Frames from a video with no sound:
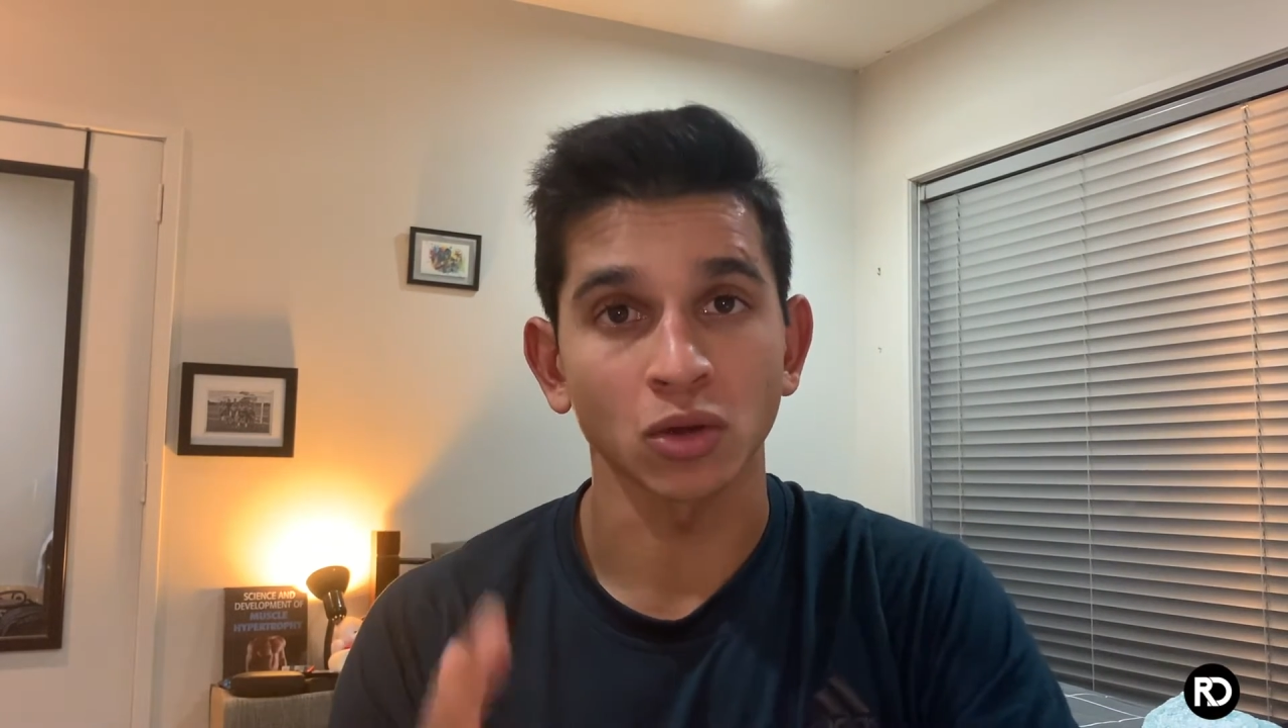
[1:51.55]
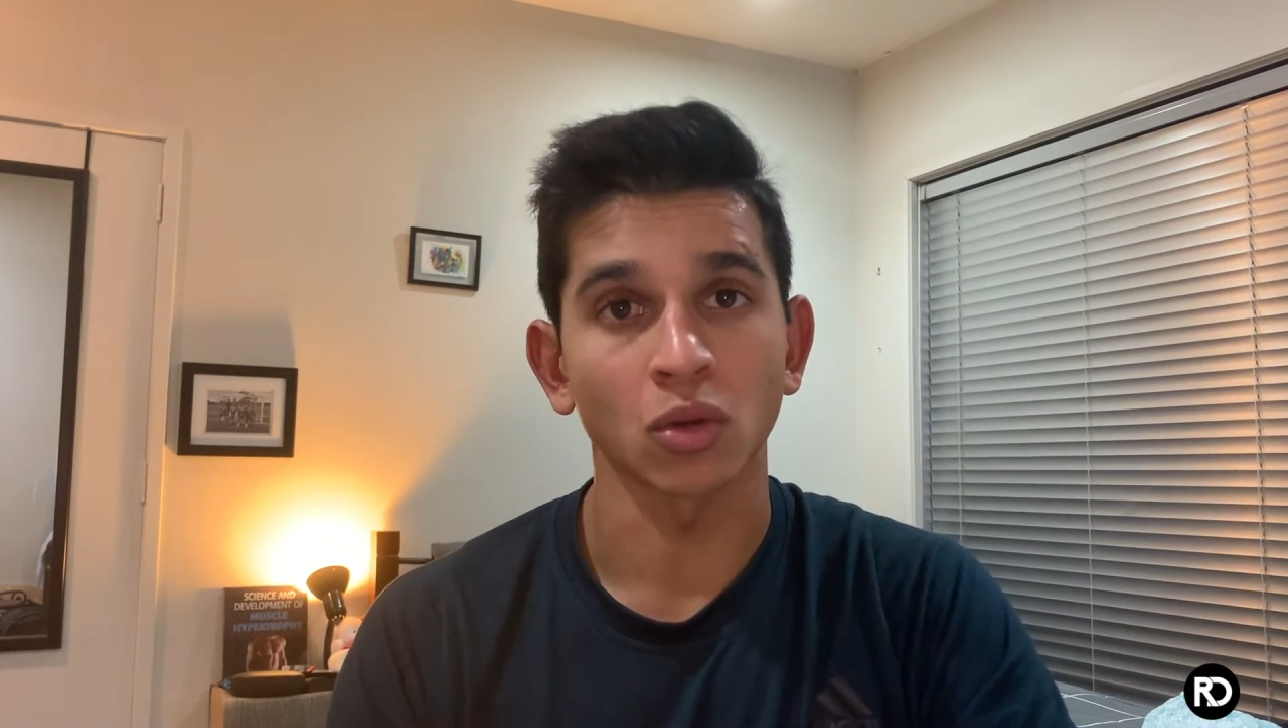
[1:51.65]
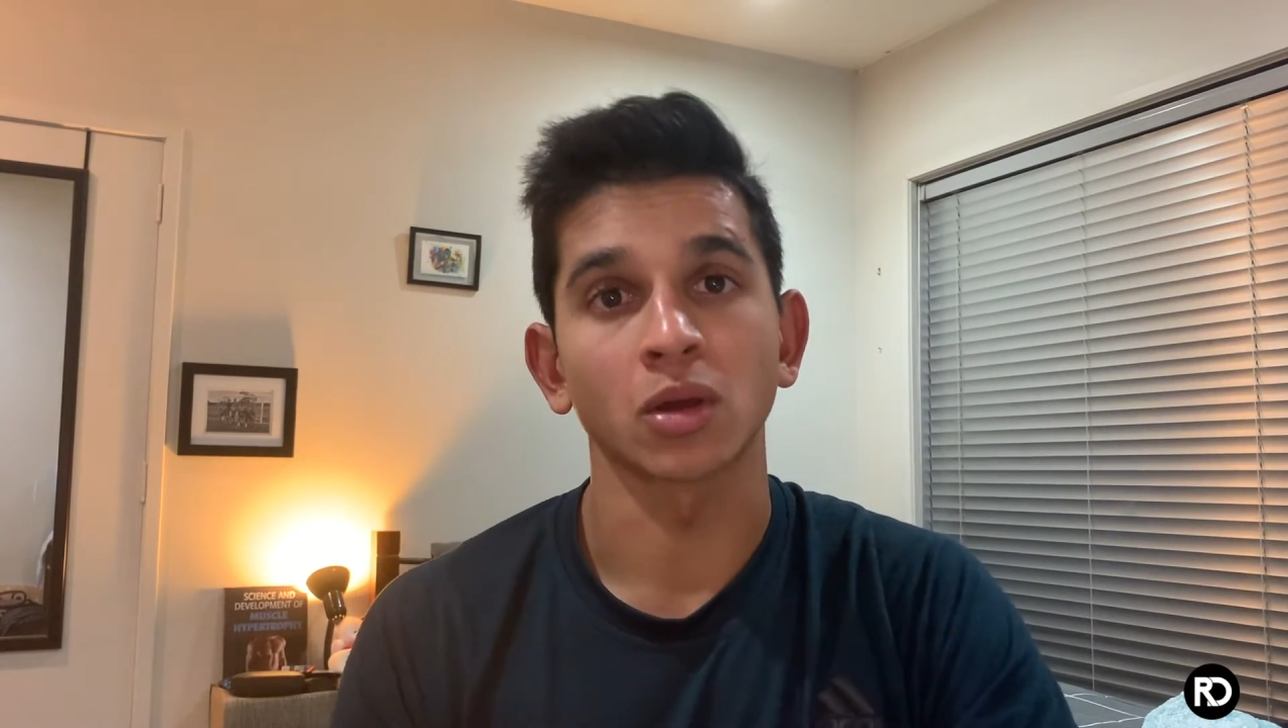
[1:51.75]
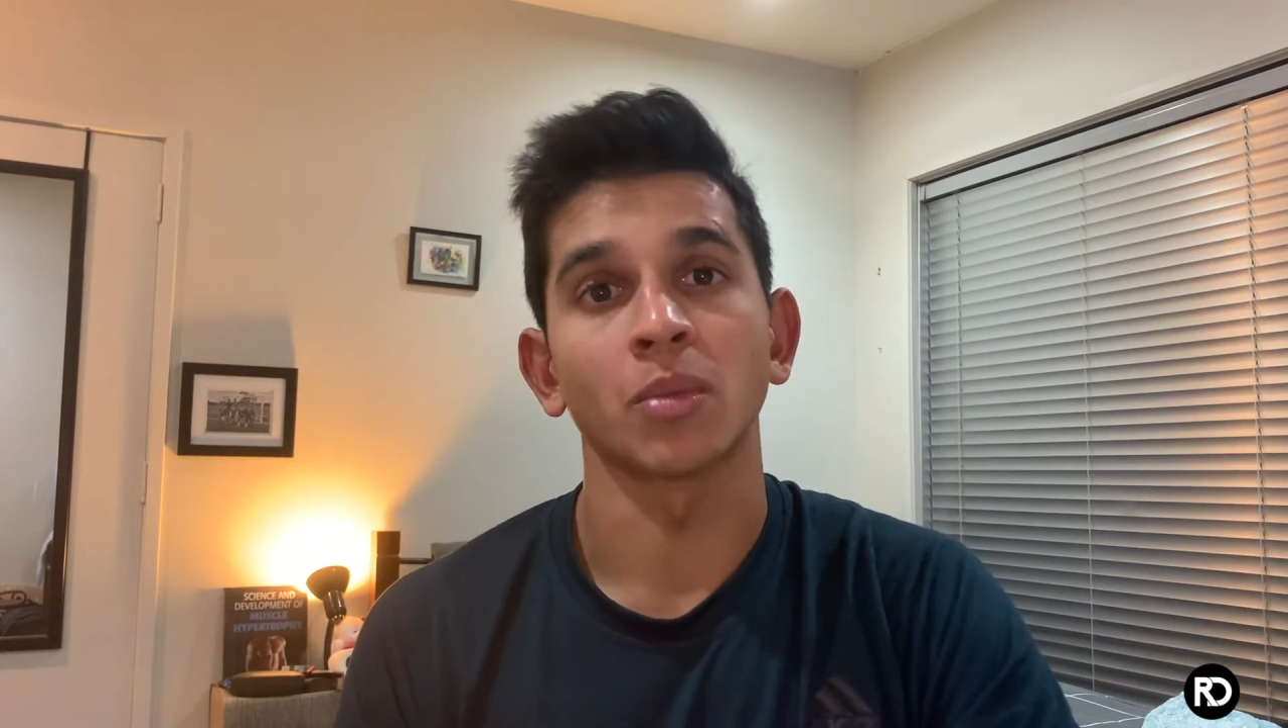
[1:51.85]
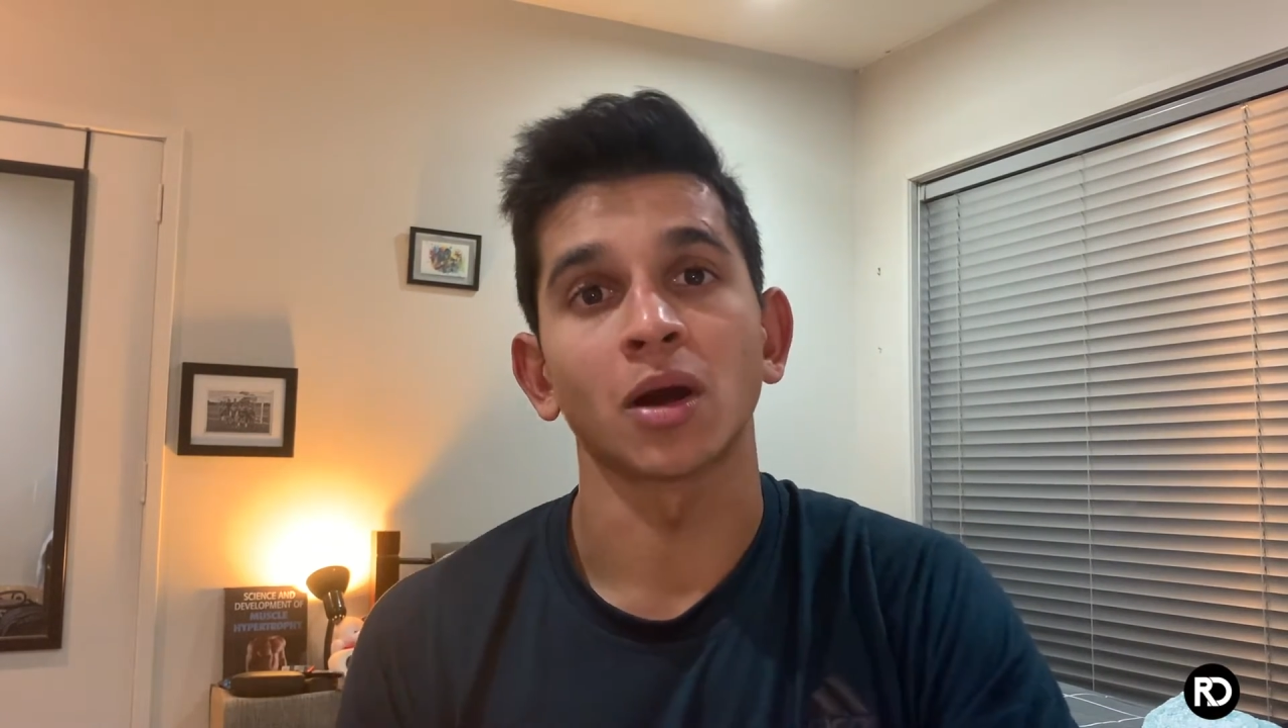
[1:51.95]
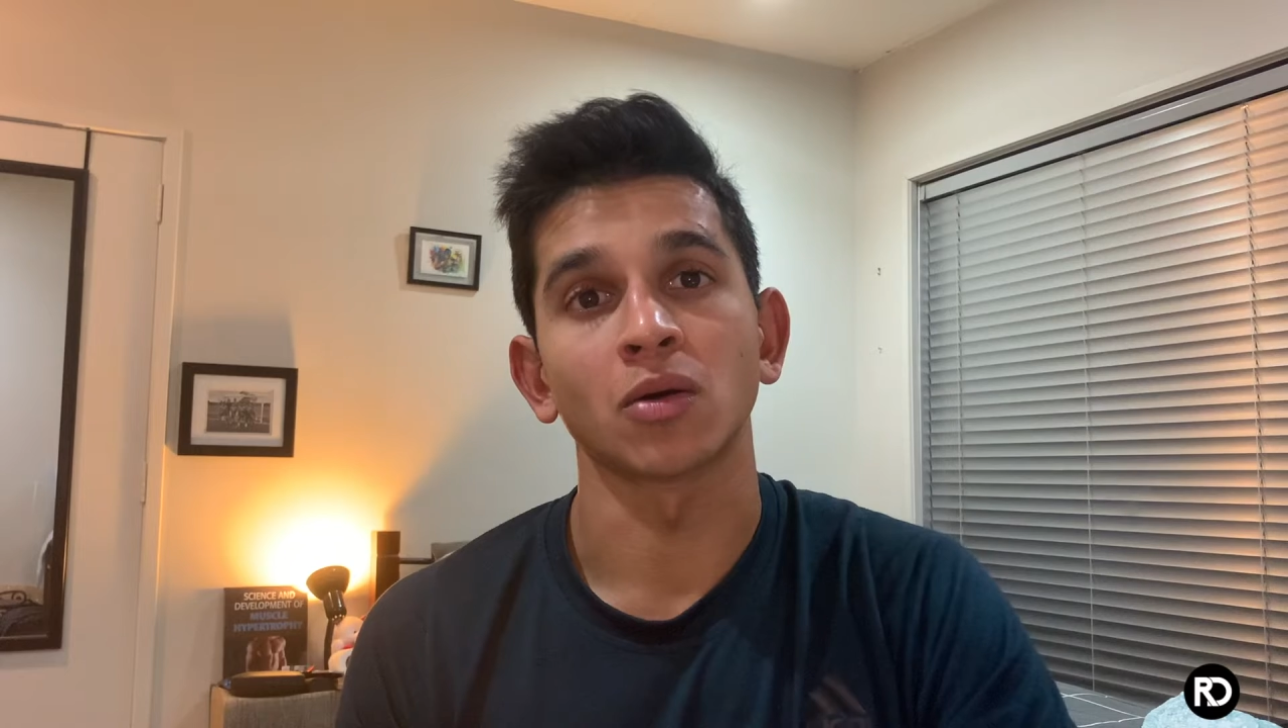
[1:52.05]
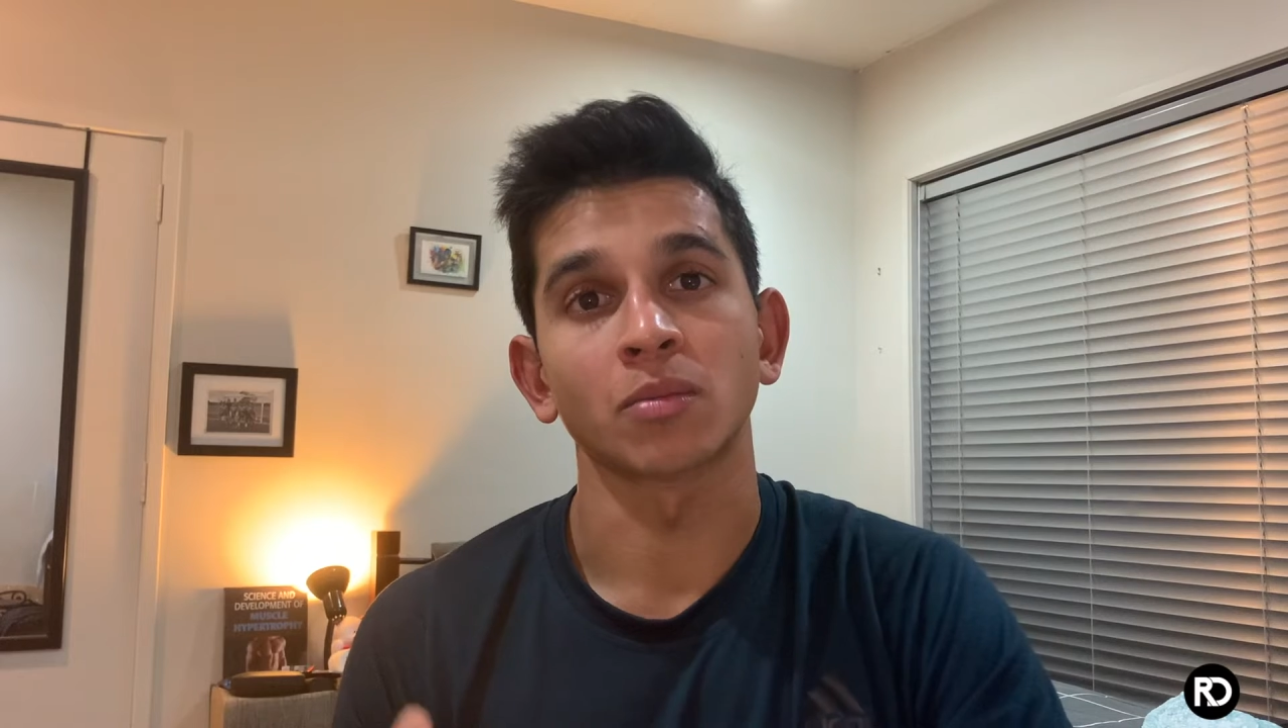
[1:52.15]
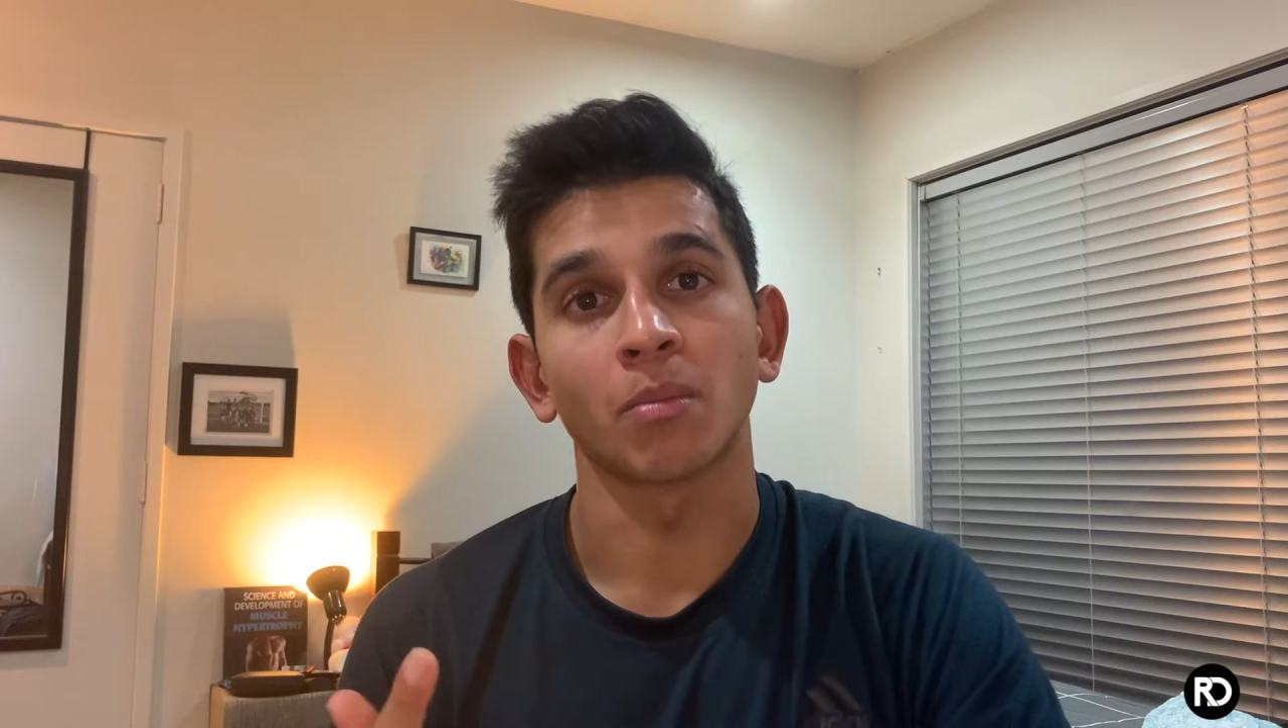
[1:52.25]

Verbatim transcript: talk about